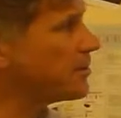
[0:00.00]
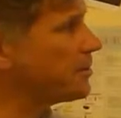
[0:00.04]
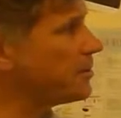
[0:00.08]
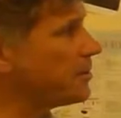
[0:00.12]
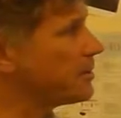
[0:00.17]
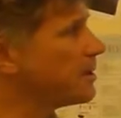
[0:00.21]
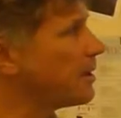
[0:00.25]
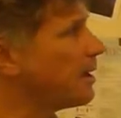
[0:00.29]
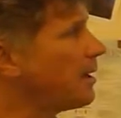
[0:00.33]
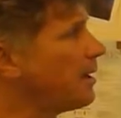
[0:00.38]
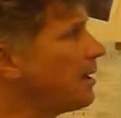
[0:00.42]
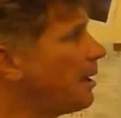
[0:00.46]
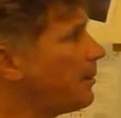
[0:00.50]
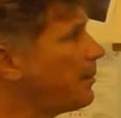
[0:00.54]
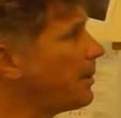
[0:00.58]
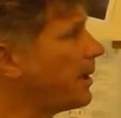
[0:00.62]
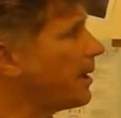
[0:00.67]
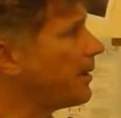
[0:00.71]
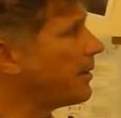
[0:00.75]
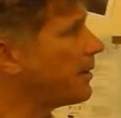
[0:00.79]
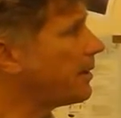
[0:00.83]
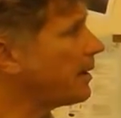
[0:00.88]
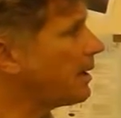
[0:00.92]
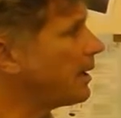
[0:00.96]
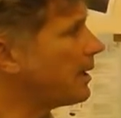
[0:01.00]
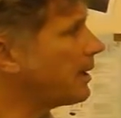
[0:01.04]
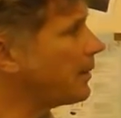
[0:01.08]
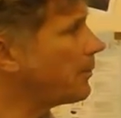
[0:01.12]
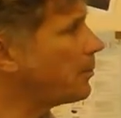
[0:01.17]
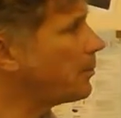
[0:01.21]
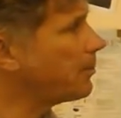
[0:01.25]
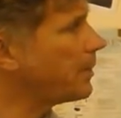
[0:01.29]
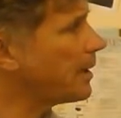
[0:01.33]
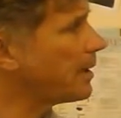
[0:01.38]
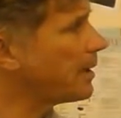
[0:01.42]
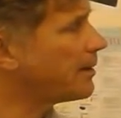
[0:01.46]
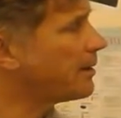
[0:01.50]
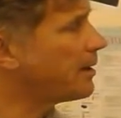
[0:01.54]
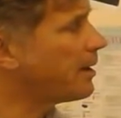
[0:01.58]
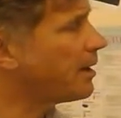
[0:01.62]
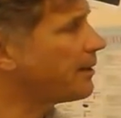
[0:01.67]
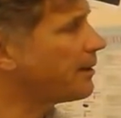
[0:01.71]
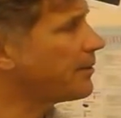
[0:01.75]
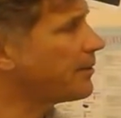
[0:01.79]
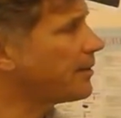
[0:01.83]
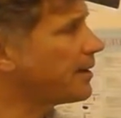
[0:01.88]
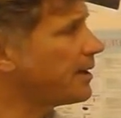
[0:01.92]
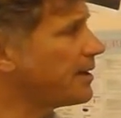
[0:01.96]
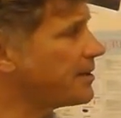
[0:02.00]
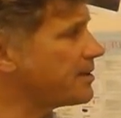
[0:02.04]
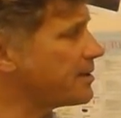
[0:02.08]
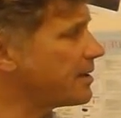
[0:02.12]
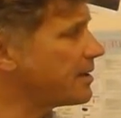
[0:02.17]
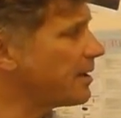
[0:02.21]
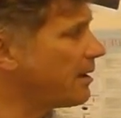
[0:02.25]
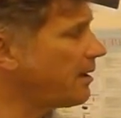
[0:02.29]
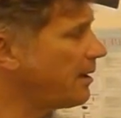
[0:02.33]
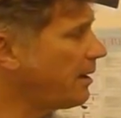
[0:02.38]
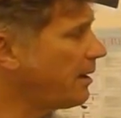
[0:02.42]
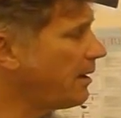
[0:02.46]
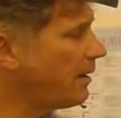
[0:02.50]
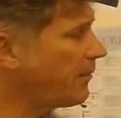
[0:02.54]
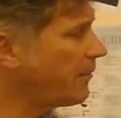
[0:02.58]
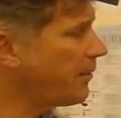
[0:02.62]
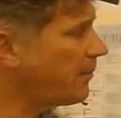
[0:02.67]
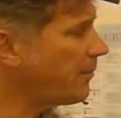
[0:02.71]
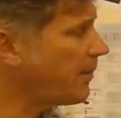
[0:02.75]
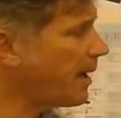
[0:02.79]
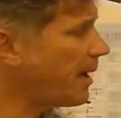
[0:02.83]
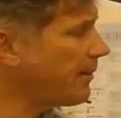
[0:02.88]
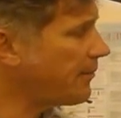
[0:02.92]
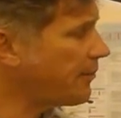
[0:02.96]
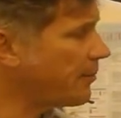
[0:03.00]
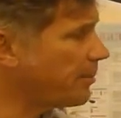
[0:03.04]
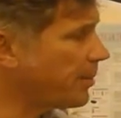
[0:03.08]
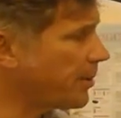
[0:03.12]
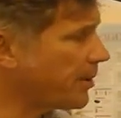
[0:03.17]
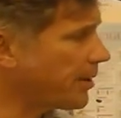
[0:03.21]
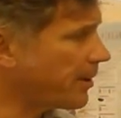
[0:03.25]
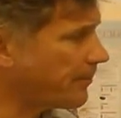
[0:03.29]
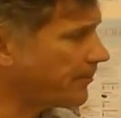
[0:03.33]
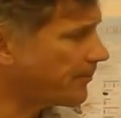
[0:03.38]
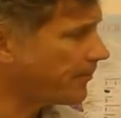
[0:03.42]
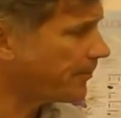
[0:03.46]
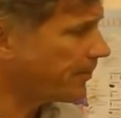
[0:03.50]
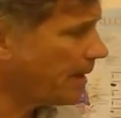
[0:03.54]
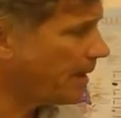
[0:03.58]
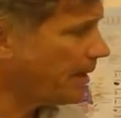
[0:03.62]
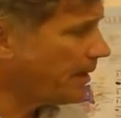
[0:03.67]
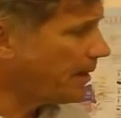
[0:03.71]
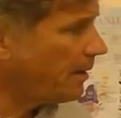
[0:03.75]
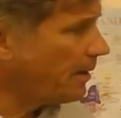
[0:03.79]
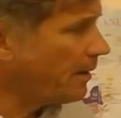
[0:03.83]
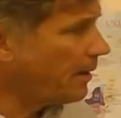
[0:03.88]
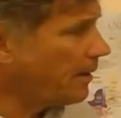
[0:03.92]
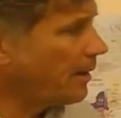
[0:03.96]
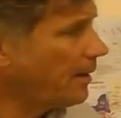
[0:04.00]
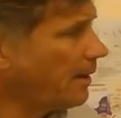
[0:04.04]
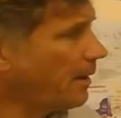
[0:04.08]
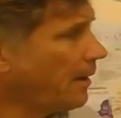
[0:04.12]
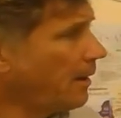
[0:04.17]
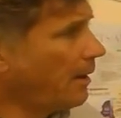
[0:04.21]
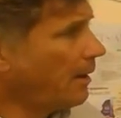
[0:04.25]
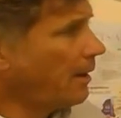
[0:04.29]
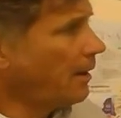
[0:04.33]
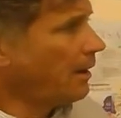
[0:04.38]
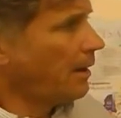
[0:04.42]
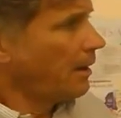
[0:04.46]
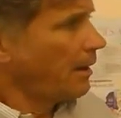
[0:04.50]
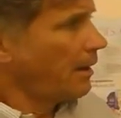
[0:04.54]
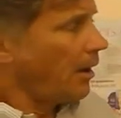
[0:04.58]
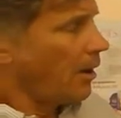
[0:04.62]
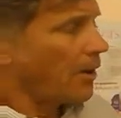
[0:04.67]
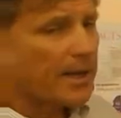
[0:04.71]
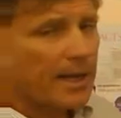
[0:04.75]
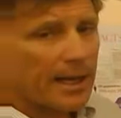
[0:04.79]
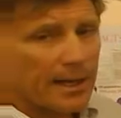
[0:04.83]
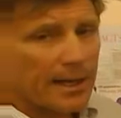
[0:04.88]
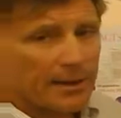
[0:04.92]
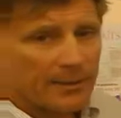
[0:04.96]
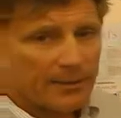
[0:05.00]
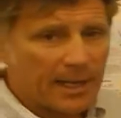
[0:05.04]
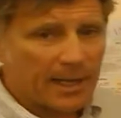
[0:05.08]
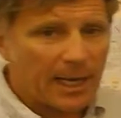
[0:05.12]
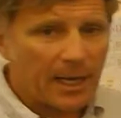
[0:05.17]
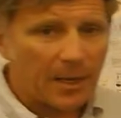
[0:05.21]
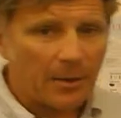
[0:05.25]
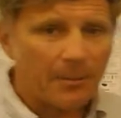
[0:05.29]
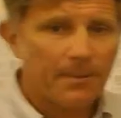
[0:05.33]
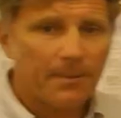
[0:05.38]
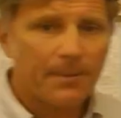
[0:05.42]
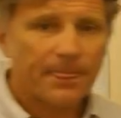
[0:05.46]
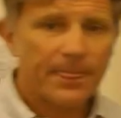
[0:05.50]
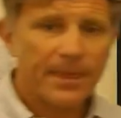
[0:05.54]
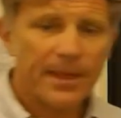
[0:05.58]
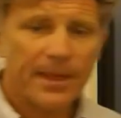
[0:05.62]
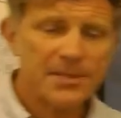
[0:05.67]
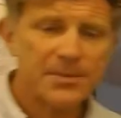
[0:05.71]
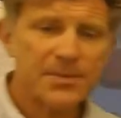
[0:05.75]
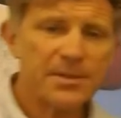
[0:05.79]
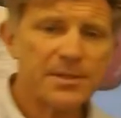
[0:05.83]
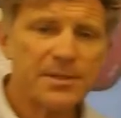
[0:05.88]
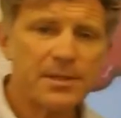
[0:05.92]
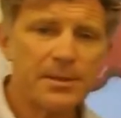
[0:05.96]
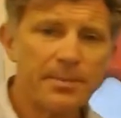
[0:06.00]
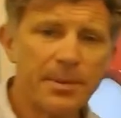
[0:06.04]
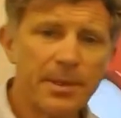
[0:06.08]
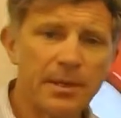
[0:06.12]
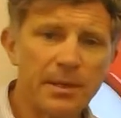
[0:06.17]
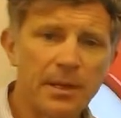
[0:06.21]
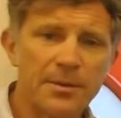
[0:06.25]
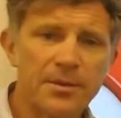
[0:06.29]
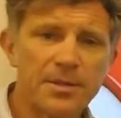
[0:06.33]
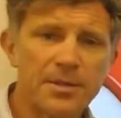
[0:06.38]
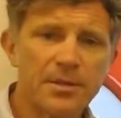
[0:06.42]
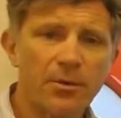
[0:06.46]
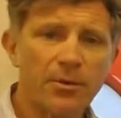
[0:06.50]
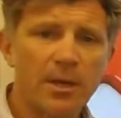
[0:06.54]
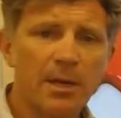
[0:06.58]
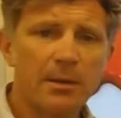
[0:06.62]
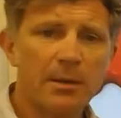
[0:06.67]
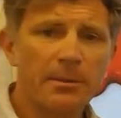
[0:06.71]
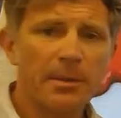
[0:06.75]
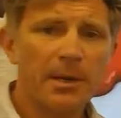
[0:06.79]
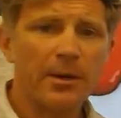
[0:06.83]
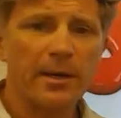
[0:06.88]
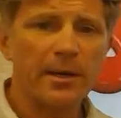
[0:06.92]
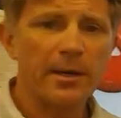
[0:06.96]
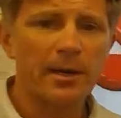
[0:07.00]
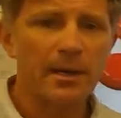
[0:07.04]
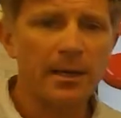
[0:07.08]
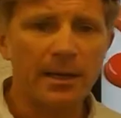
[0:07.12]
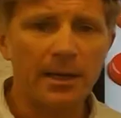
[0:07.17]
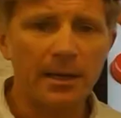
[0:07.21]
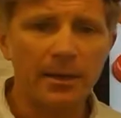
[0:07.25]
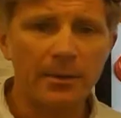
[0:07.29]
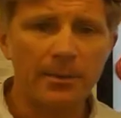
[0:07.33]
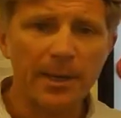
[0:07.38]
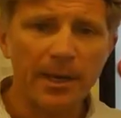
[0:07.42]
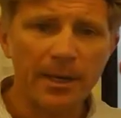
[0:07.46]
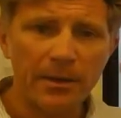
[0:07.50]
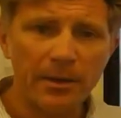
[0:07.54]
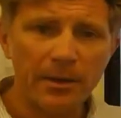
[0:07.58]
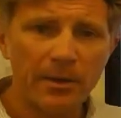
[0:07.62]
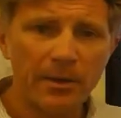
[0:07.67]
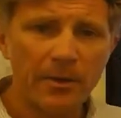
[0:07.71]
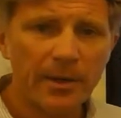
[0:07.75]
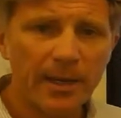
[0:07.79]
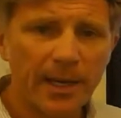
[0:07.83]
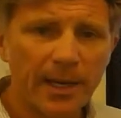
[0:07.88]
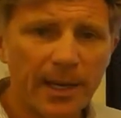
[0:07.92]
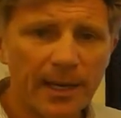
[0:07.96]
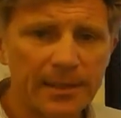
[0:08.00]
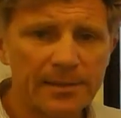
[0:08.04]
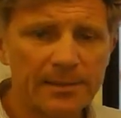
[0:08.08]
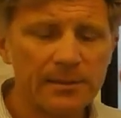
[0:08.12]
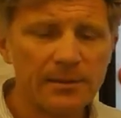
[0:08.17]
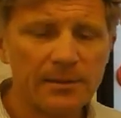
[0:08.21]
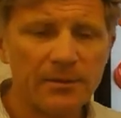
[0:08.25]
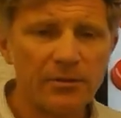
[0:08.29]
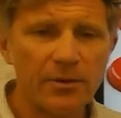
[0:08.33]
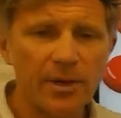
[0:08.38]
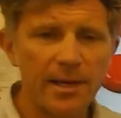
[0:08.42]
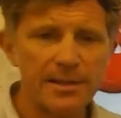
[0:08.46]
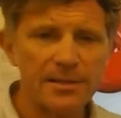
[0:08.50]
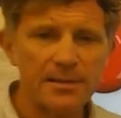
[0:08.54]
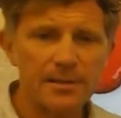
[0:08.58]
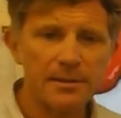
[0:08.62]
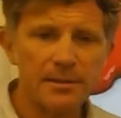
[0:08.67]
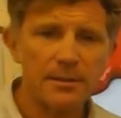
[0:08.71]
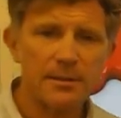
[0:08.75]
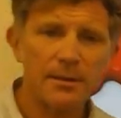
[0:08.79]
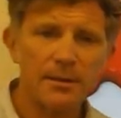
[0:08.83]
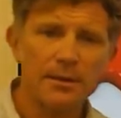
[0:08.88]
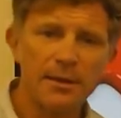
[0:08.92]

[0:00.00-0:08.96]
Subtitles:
tutor about it, and it will make life easier for everybody. Okay, now this was the bit that I was talking about earlier about Ucas grades.